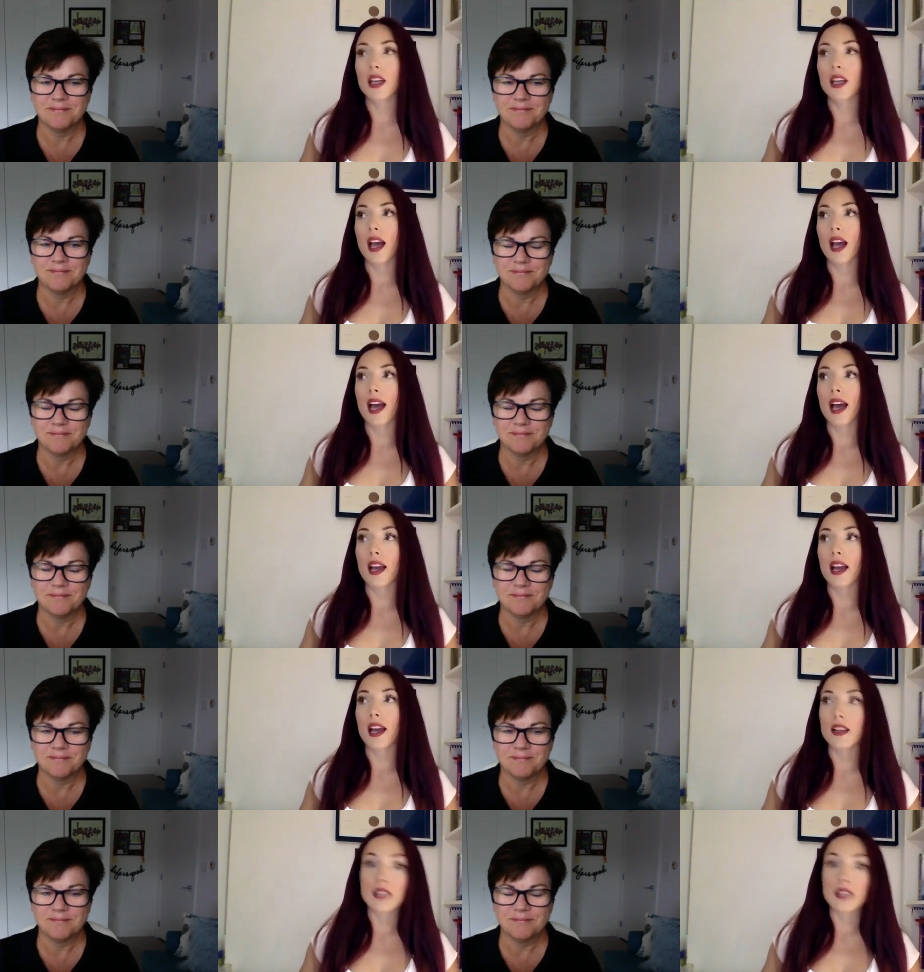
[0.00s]

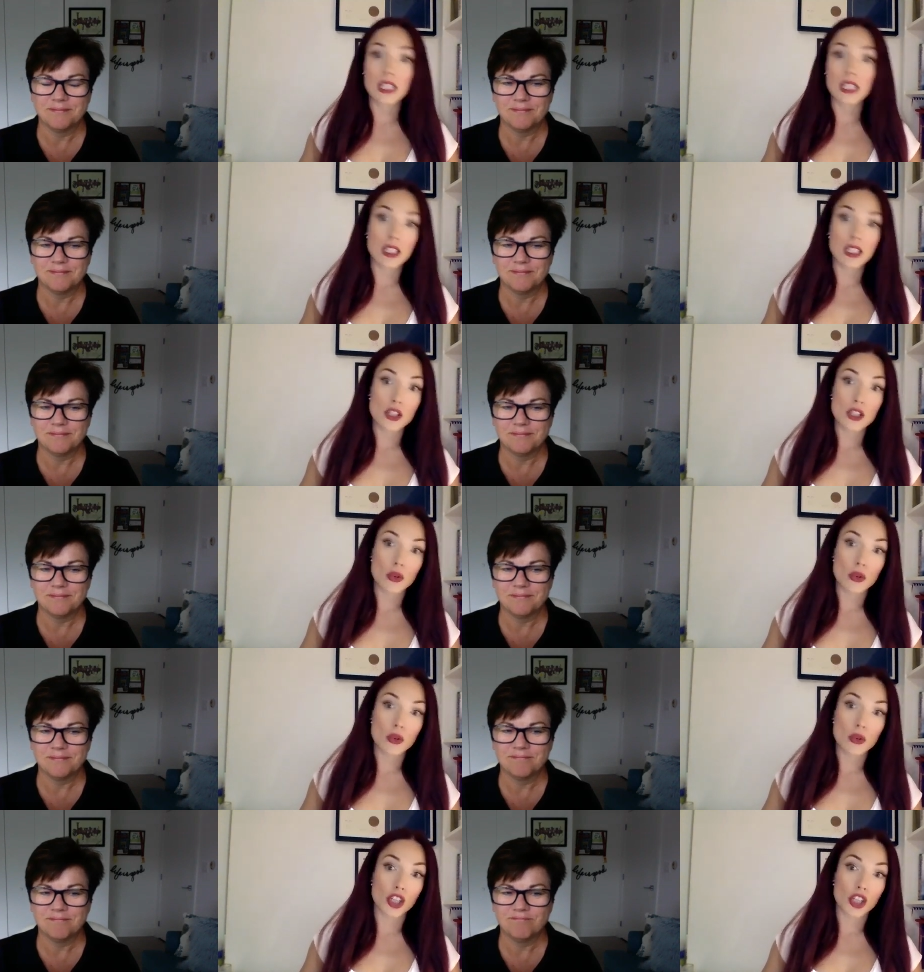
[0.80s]
Speaker 1: and eating
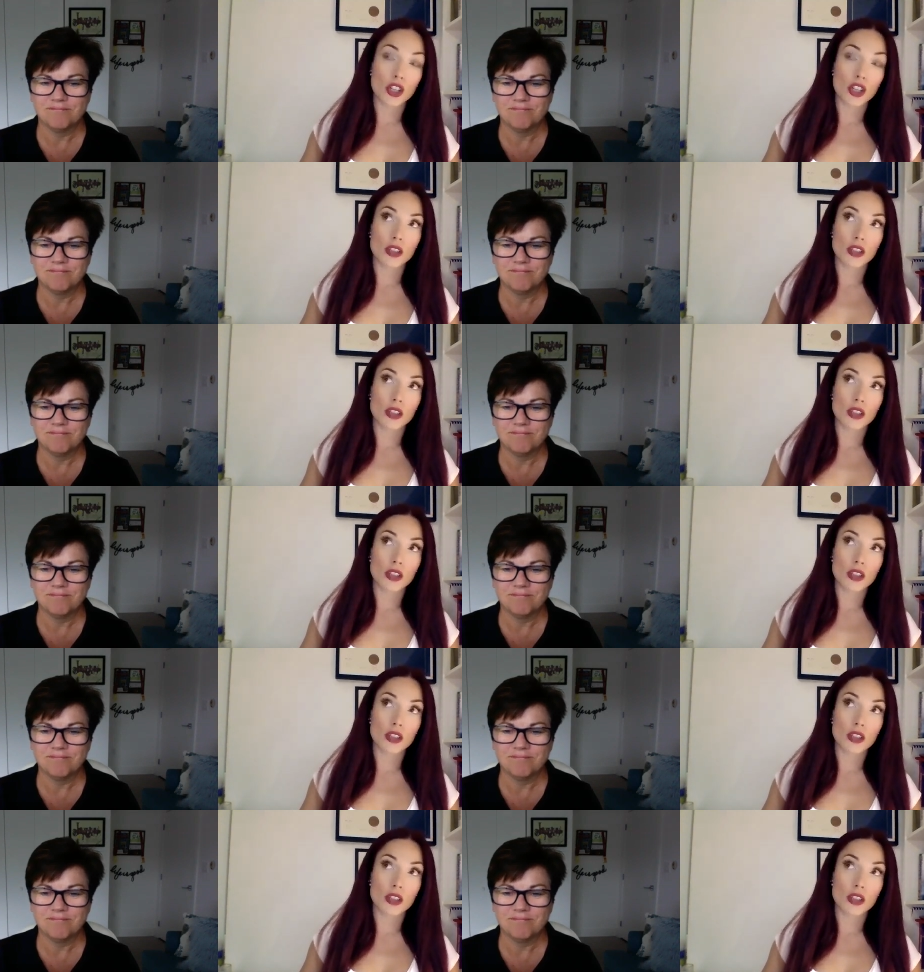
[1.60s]
disorder.